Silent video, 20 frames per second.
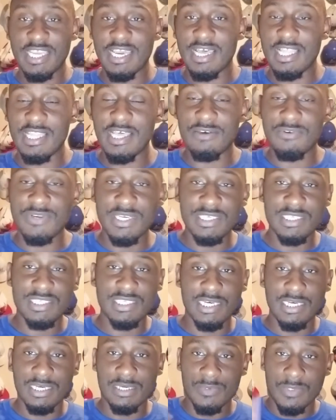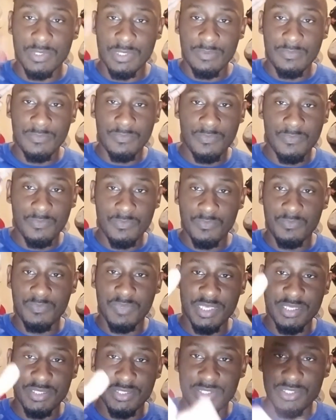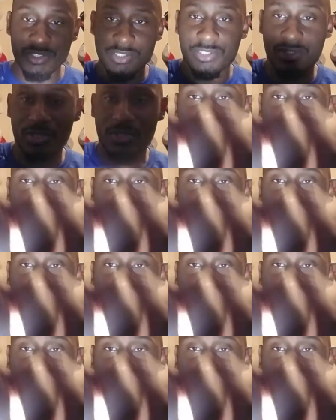all out next time. Peace.